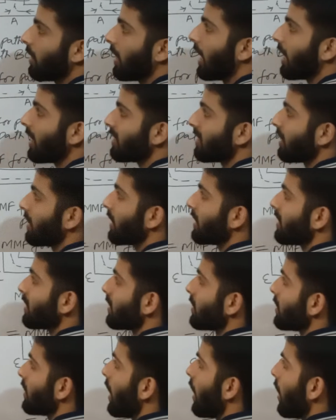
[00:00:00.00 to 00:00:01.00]
flux is
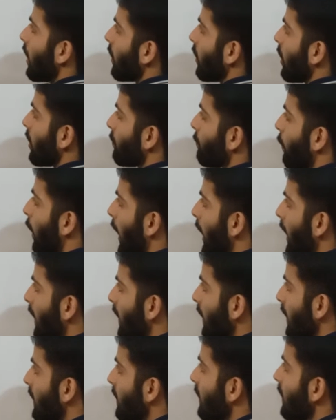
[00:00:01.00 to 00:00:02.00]

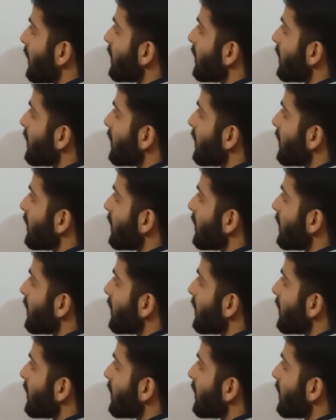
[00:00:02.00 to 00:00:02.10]
confined in